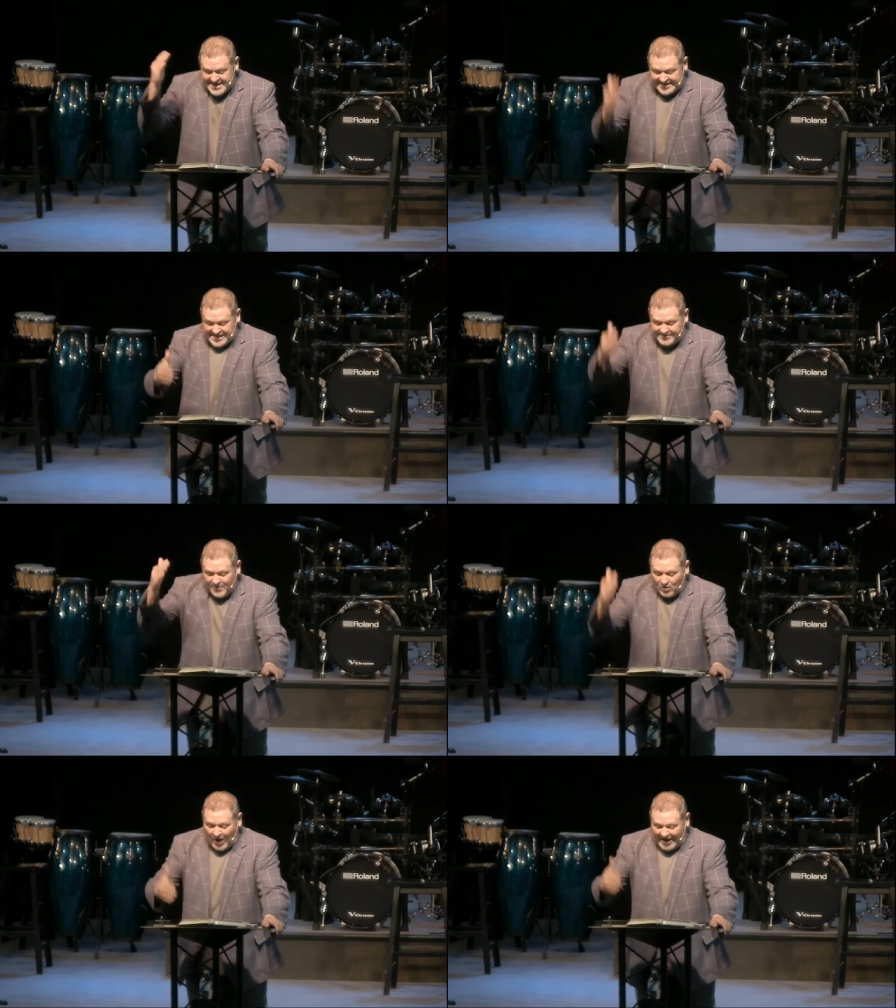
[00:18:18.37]
Keep
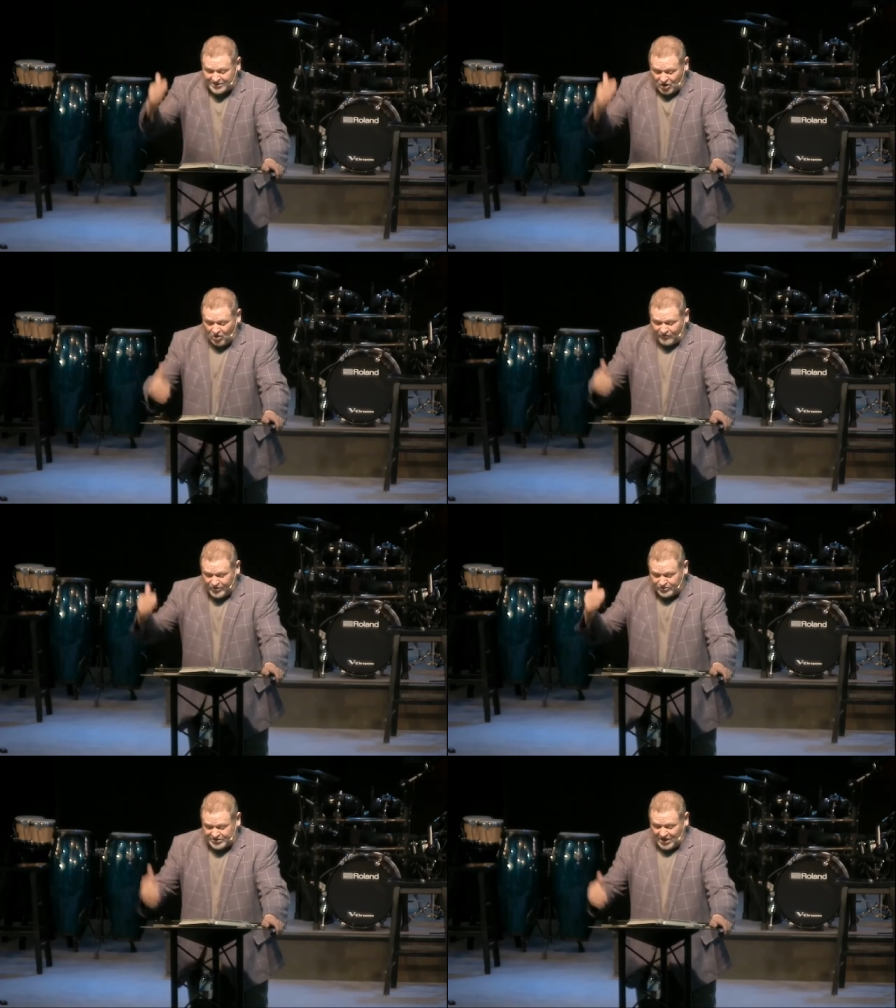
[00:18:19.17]
watch over
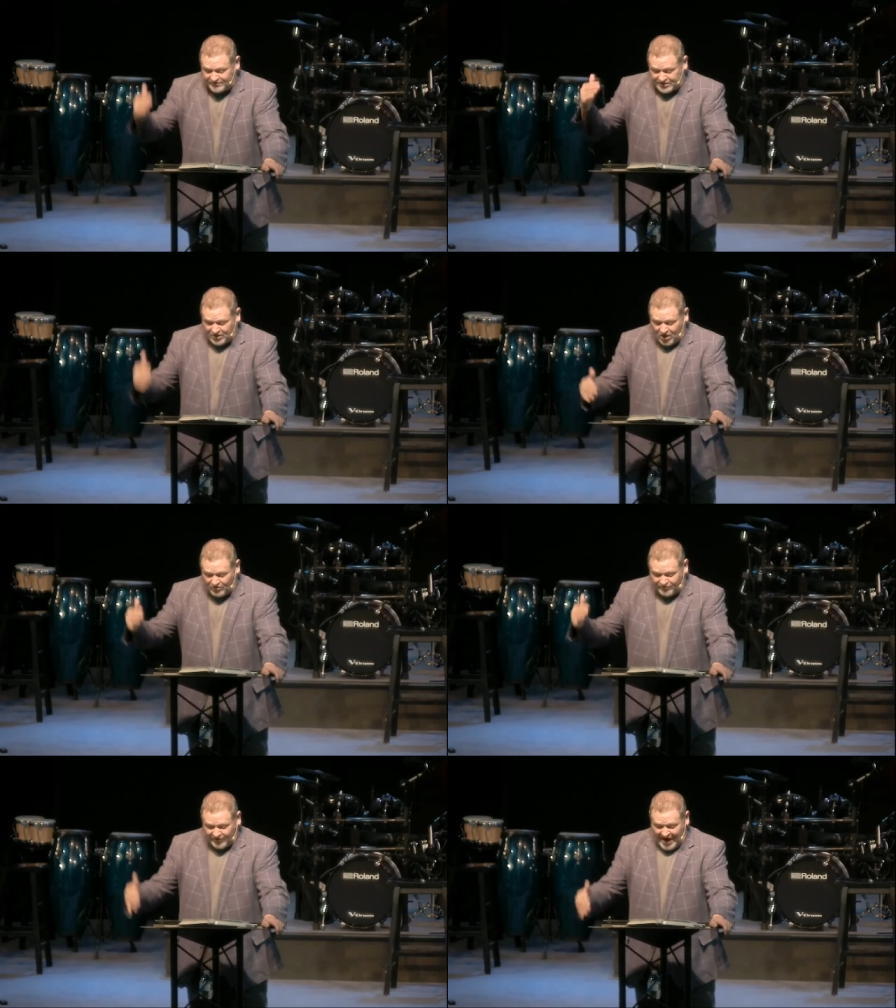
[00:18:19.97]
yourselves and all the
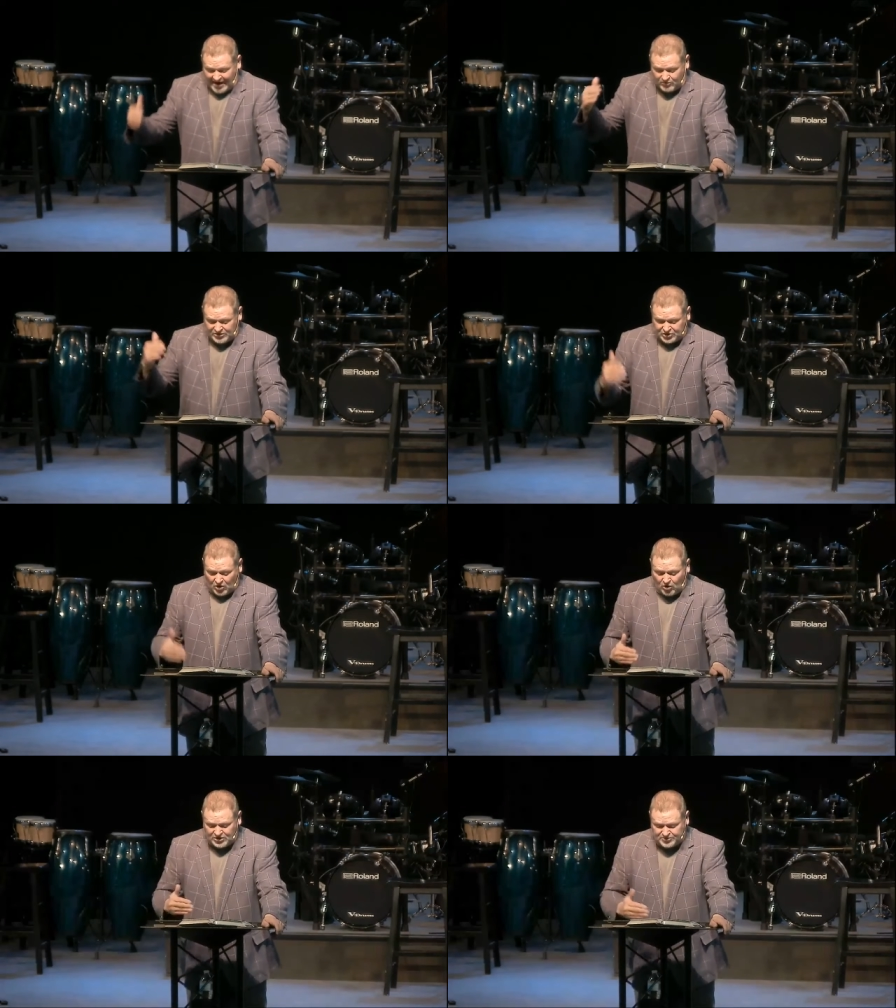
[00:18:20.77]
flock which the
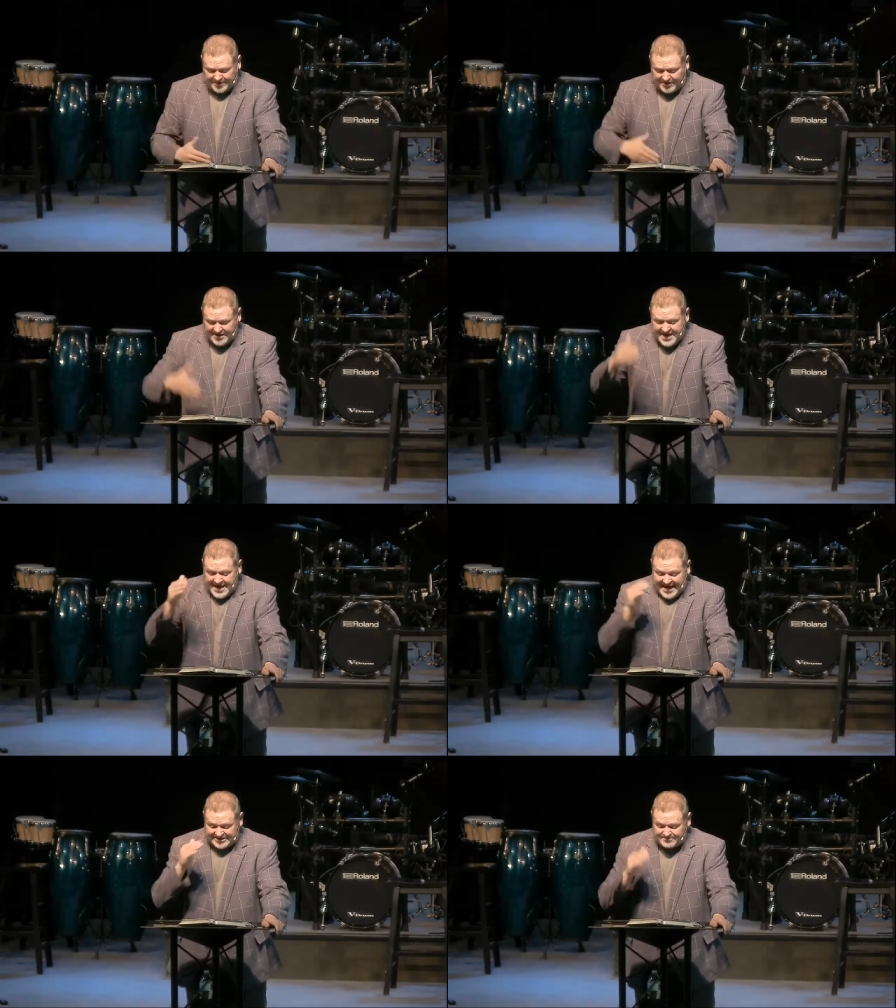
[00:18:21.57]
Holy Spirit
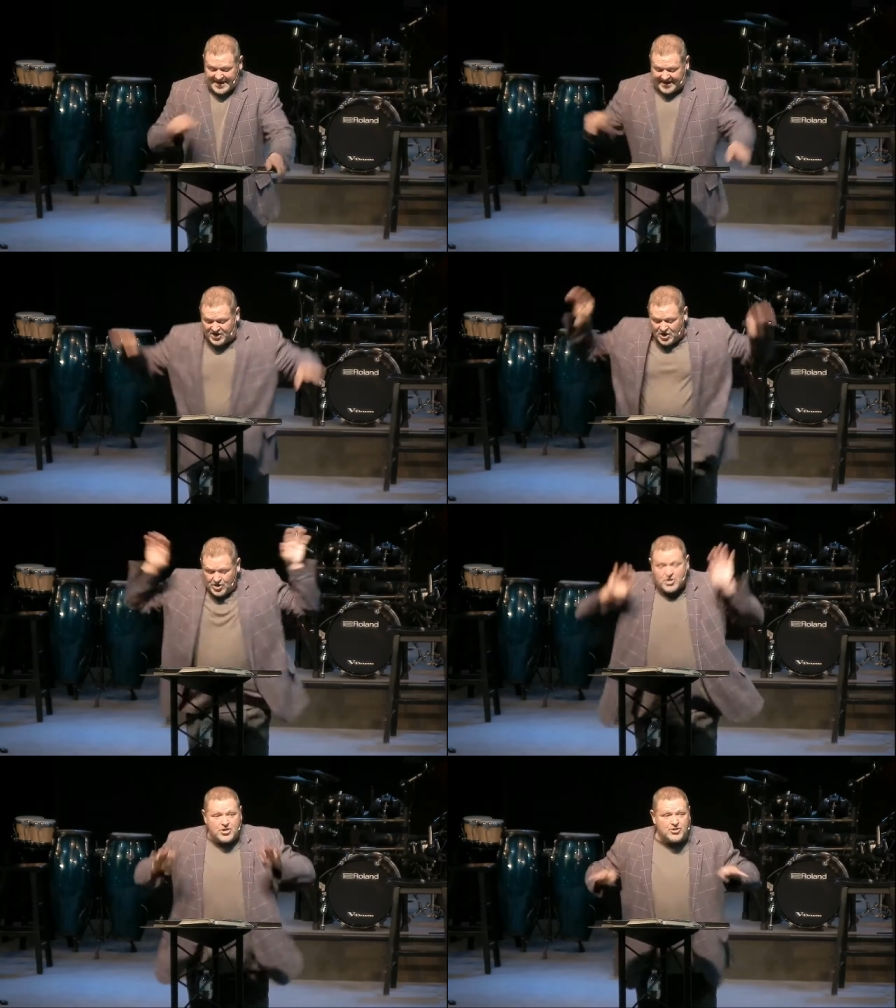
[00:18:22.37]
has made
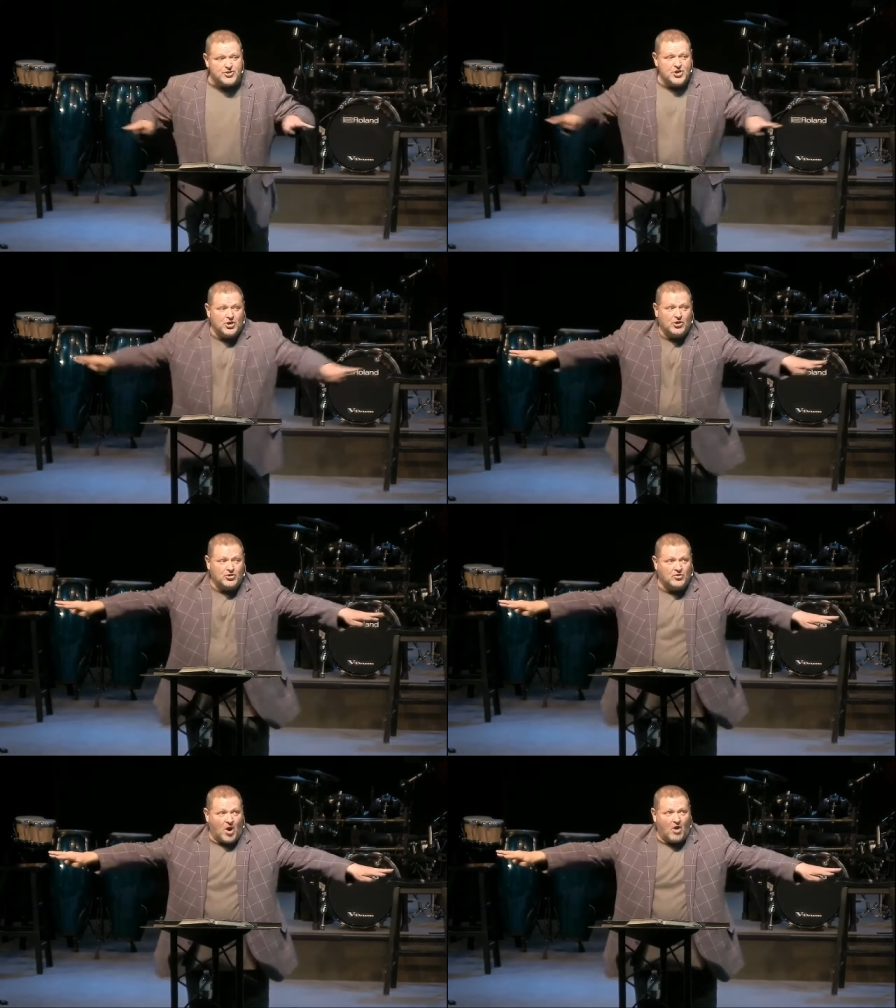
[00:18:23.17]

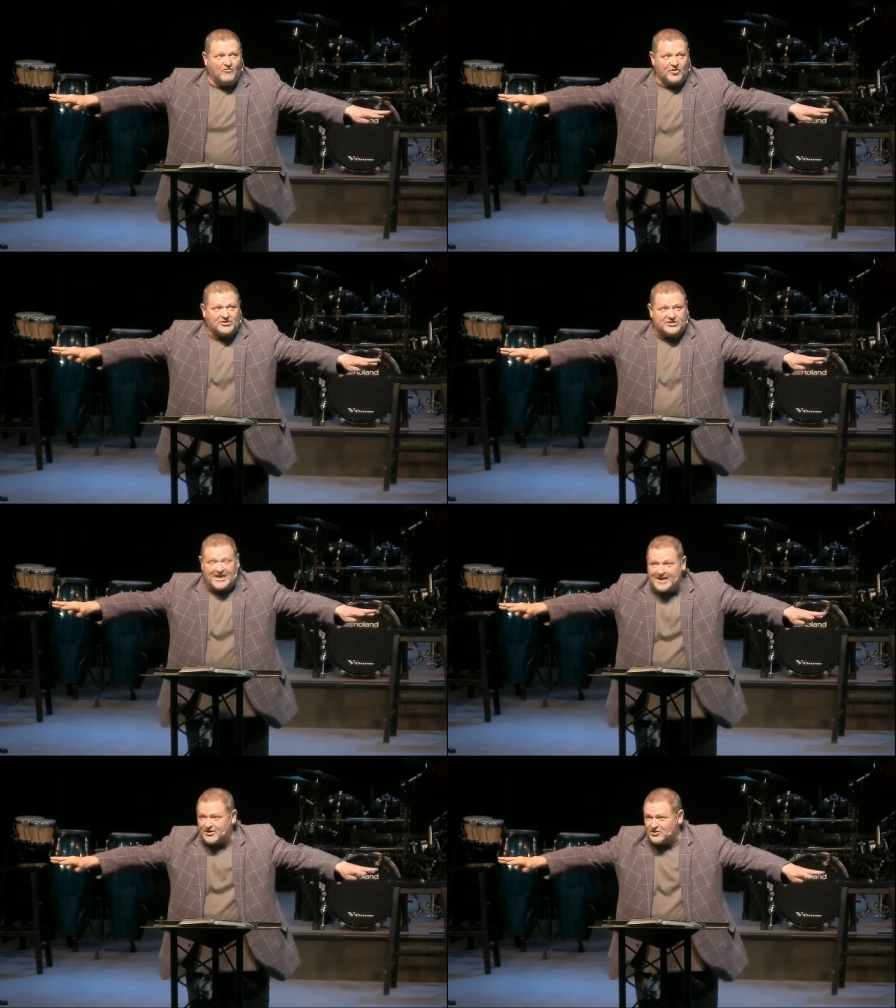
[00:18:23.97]
you
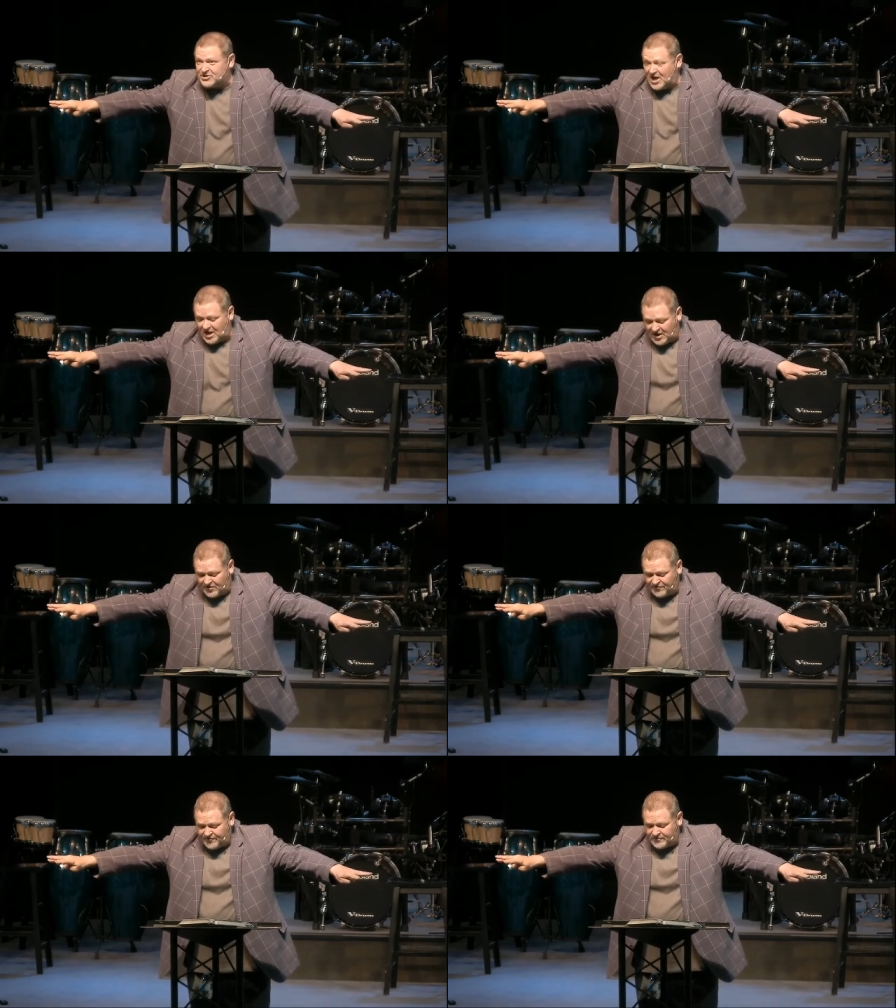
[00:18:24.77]
overseers of.